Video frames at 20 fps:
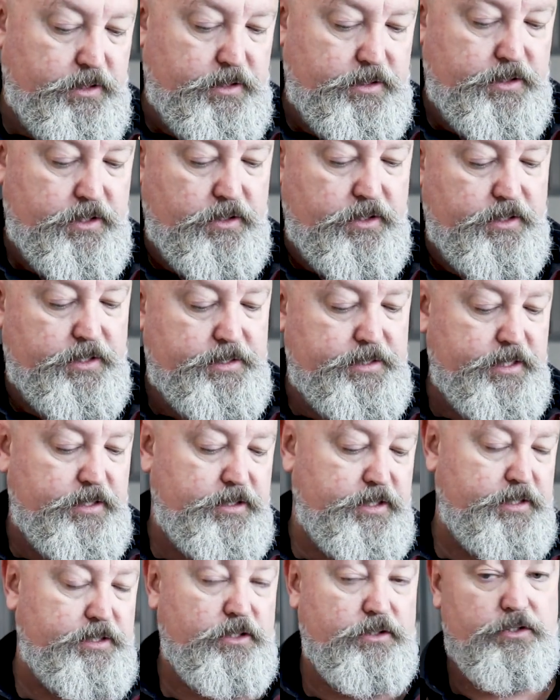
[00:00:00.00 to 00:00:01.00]
and it's not going to sit
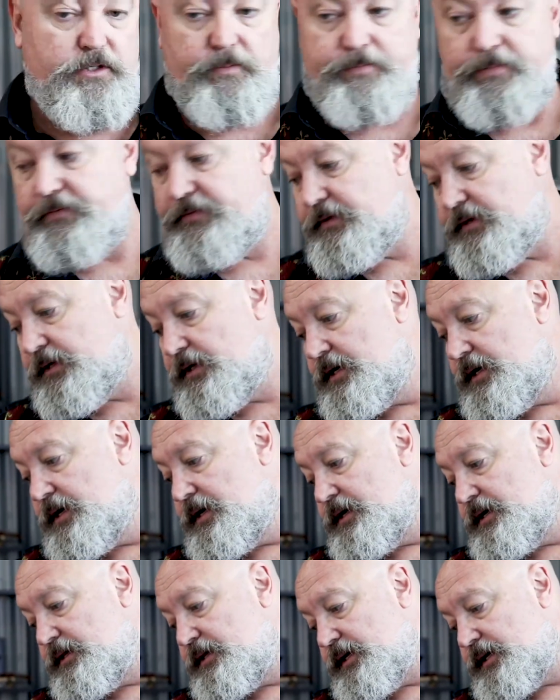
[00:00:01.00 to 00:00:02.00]
just on top of
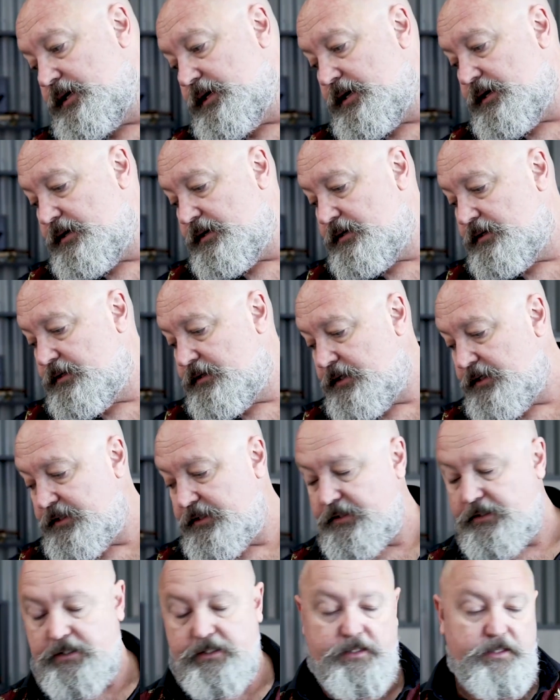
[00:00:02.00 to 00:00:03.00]

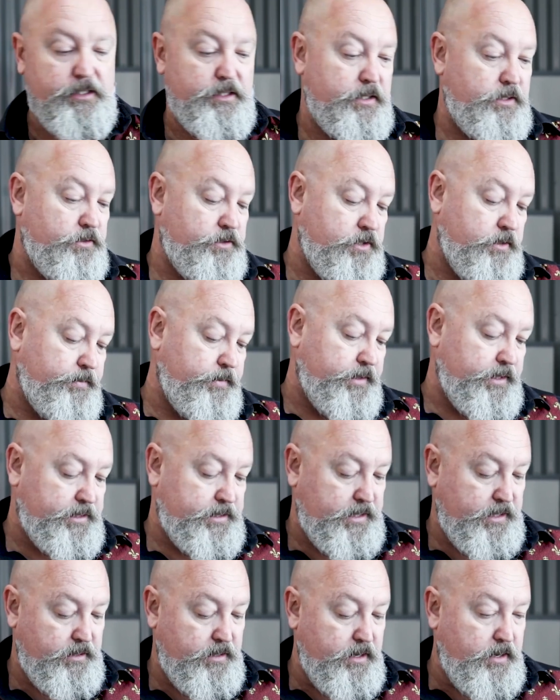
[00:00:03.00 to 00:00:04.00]
on top of the
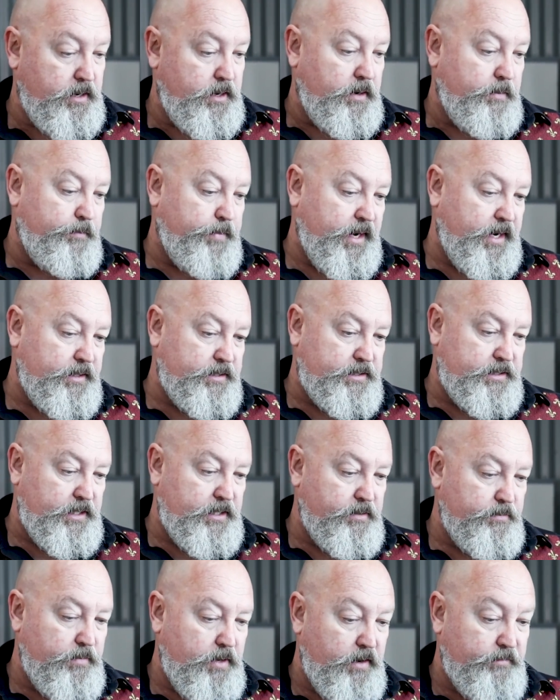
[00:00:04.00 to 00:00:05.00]
skin. But
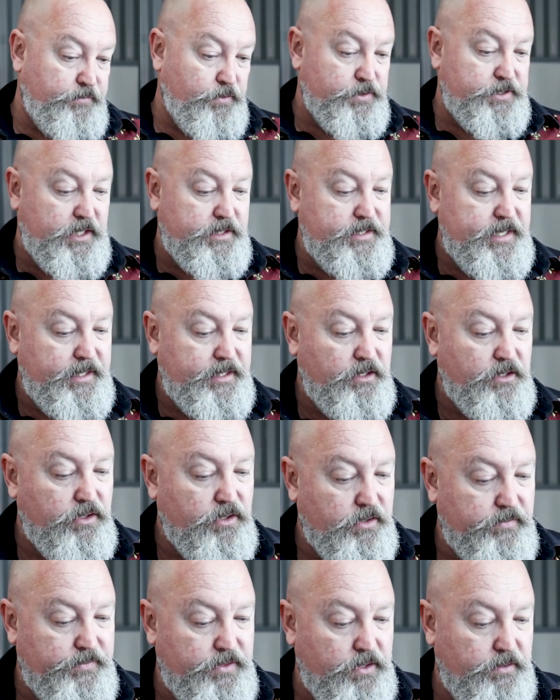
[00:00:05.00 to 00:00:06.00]
I've also taken a
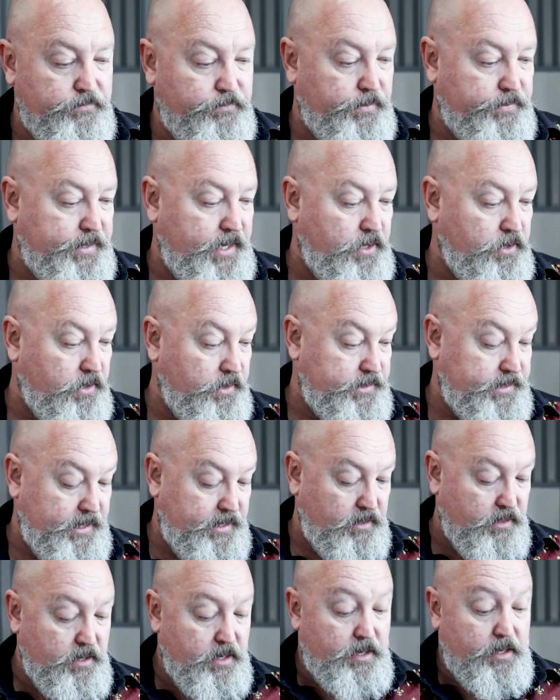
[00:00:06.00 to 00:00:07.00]
lot of it off with that hot
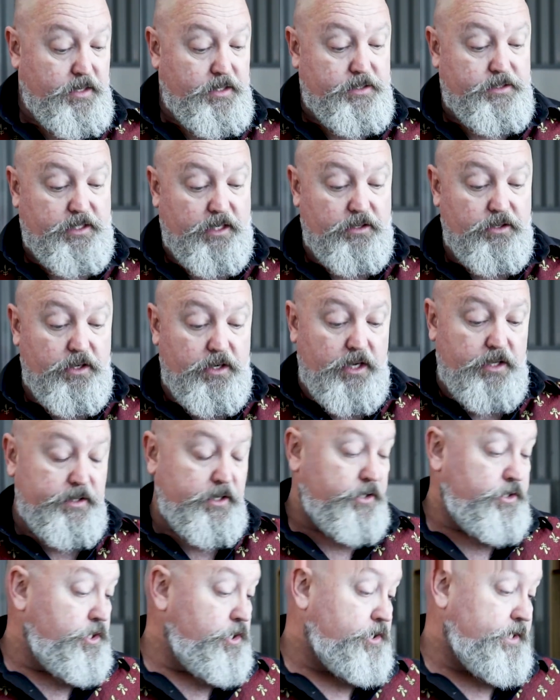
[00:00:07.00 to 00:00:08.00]
towel. So the new